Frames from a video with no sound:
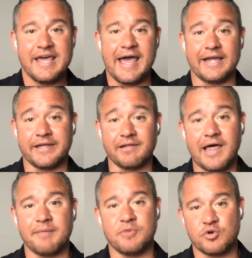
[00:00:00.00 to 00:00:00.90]
at
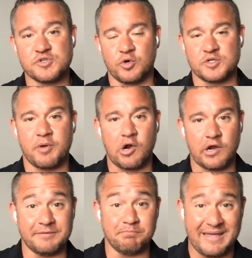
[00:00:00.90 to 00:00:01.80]
Galat Motorsports
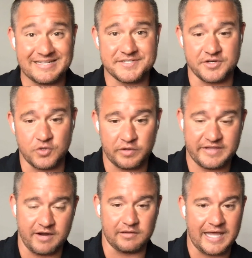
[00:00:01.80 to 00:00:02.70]
Park in Benson, North
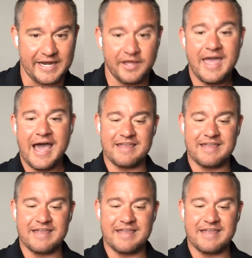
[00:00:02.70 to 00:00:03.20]
Carolina.